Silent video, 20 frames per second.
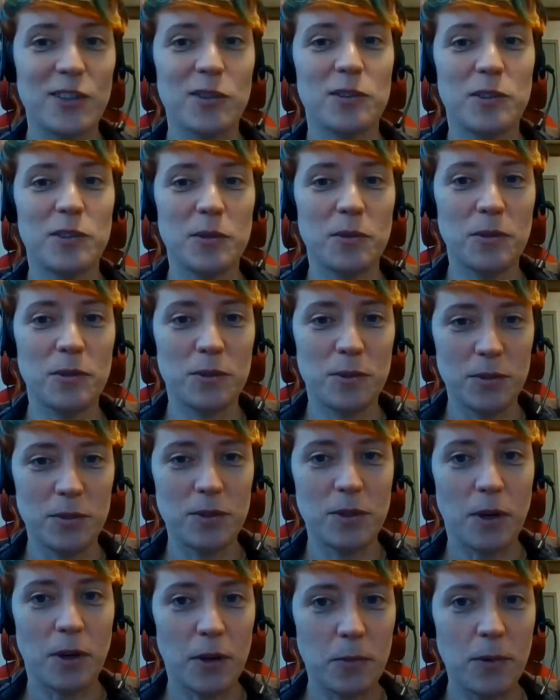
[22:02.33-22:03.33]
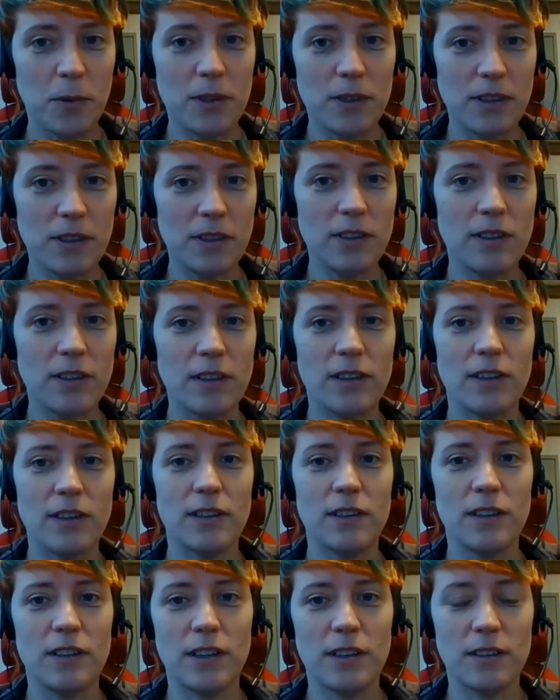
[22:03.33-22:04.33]
to to to start one
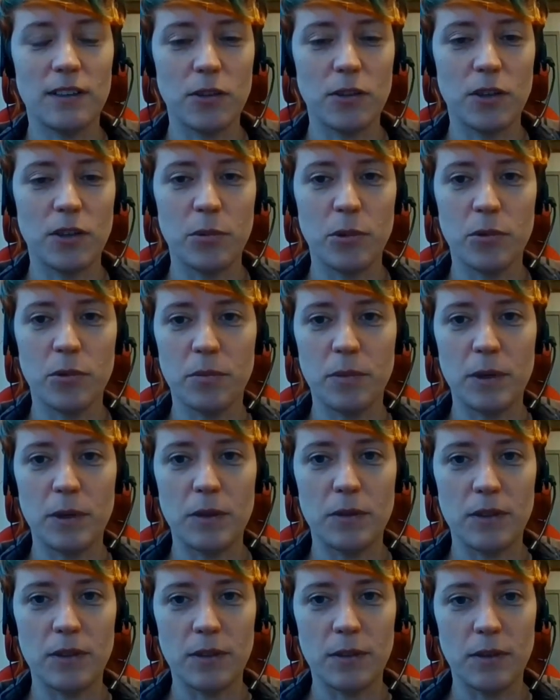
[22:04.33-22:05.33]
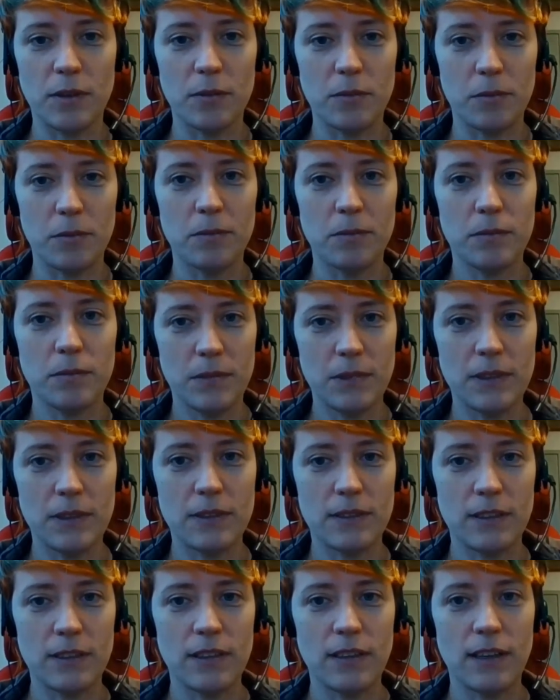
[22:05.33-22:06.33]
uh, to go, but
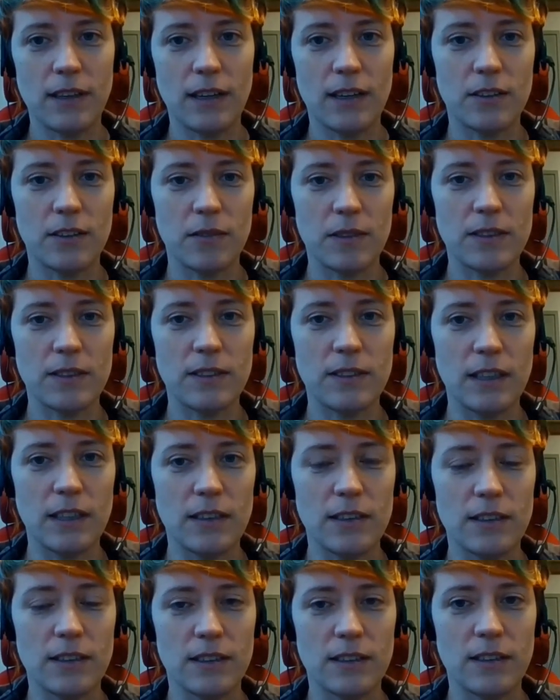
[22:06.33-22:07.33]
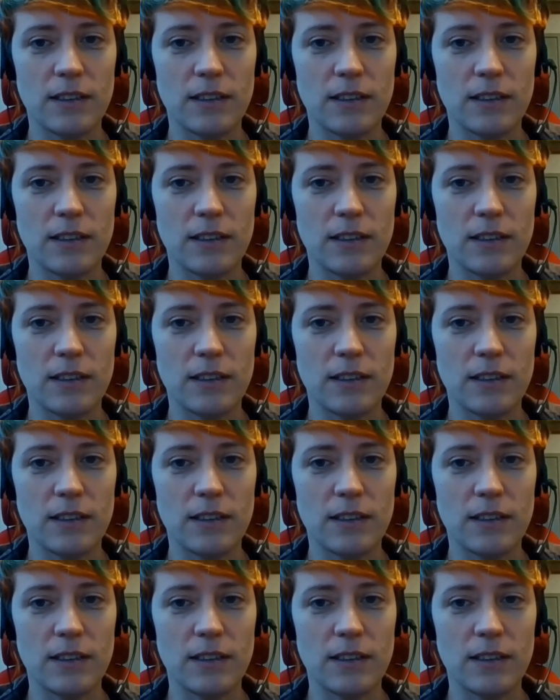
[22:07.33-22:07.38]
it's in the hands yeah. of the state